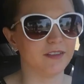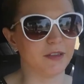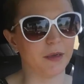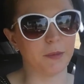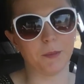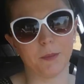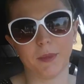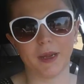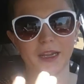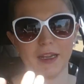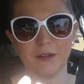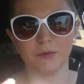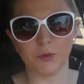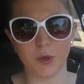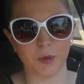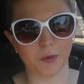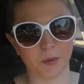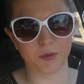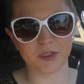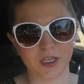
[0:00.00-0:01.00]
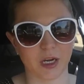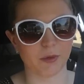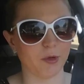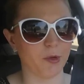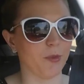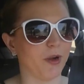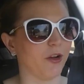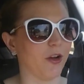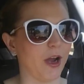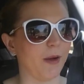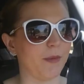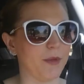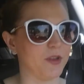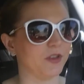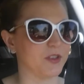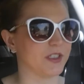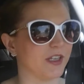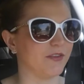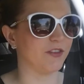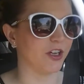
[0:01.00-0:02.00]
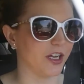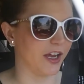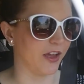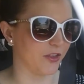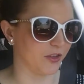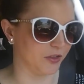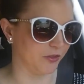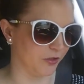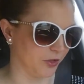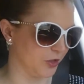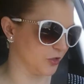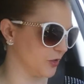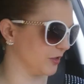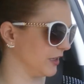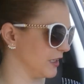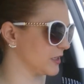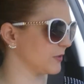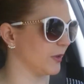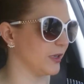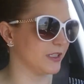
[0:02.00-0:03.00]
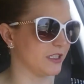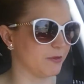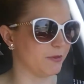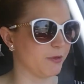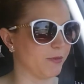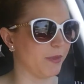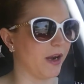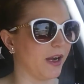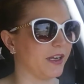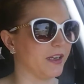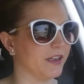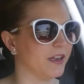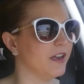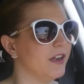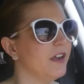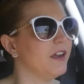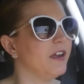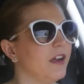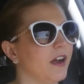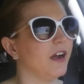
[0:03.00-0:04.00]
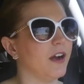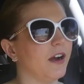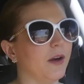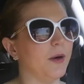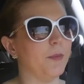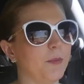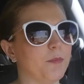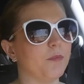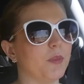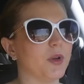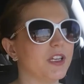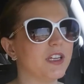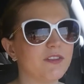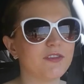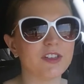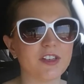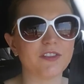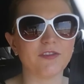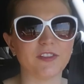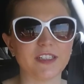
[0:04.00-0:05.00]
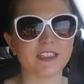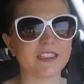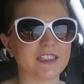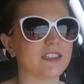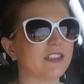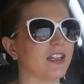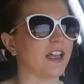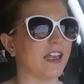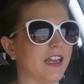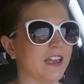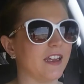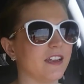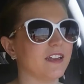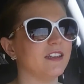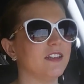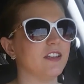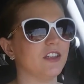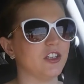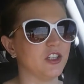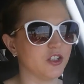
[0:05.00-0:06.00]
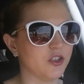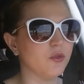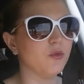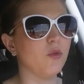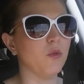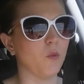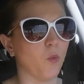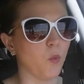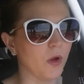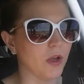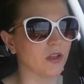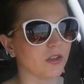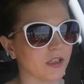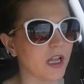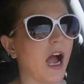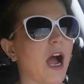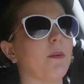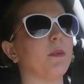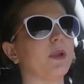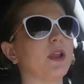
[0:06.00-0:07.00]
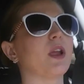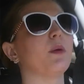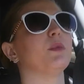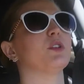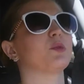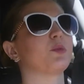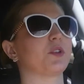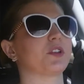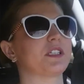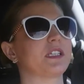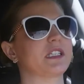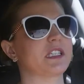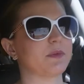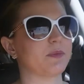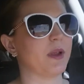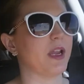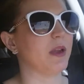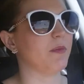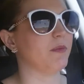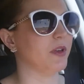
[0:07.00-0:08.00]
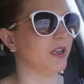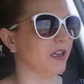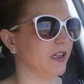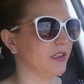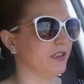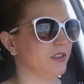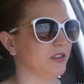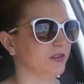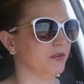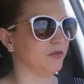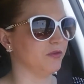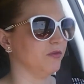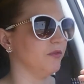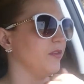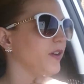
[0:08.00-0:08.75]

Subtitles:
We were talking about my grandmother's 70th anniversary. That's why it's on my mind. But even if it's like you will not be able to participate because of